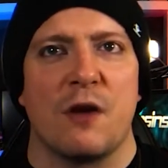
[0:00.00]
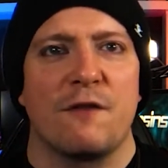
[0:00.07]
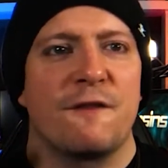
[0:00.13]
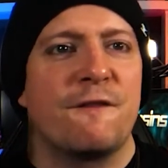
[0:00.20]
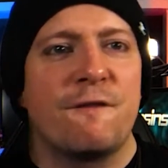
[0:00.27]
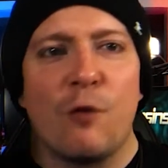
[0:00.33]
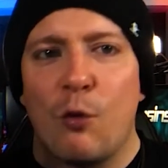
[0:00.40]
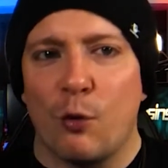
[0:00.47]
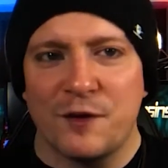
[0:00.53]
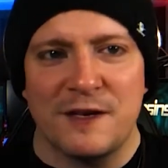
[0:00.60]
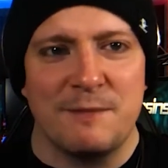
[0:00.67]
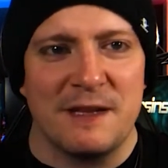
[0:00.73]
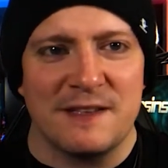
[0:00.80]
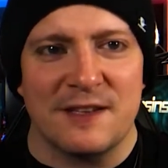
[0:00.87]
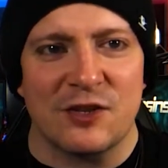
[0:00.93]
40
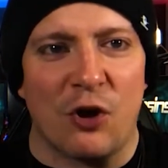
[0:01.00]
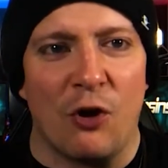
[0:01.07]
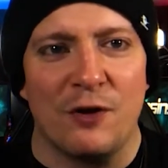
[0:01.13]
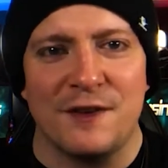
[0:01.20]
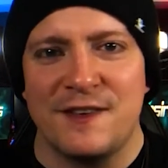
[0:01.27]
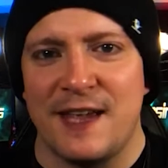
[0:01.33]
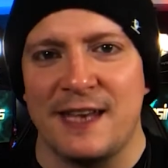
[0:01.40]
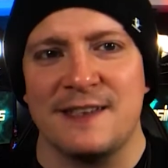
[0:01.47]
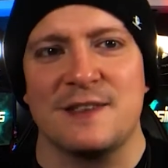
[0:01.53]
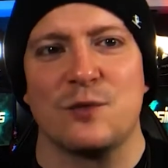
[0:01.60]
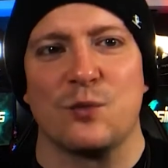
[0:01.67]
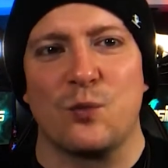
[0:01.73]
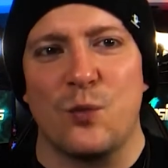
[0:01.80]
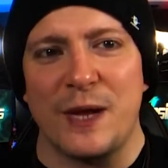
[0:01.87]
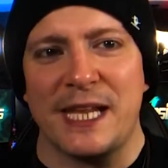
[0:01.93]
bits of content a
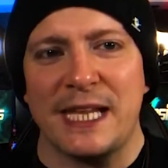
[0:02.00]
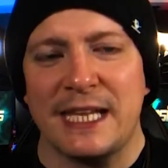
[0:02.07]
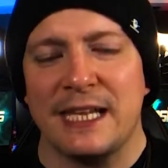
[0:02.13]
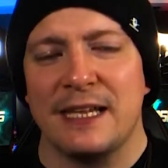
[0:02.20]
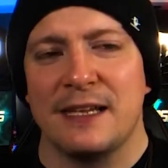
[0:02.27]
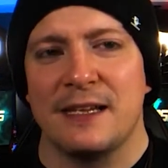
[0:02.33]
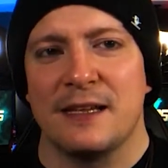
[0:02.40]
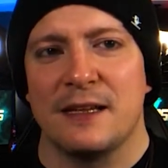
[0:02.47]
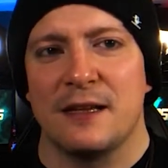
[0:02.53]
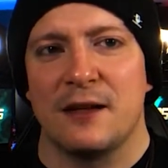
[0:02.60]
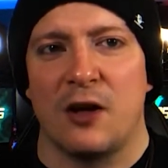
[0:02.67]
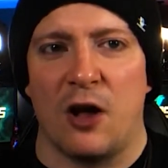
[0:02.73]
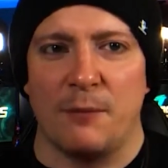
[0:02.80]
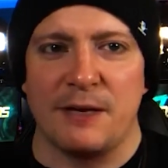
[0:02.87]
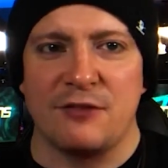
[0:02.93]
week.
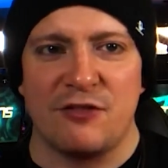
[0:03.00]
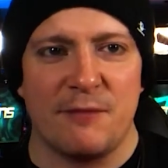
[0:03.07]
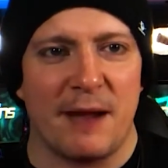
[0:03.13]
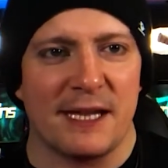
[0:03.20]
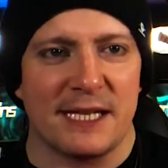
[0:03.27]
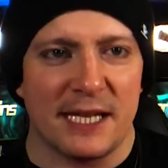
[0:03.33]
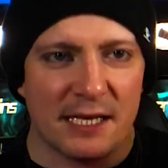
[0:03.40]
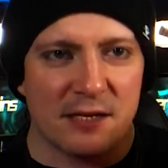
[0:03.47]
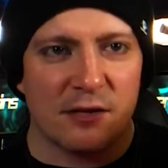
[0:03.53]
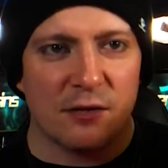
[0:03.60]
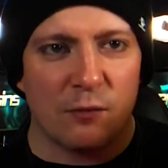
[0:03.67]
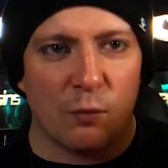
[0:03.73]
I'm literally making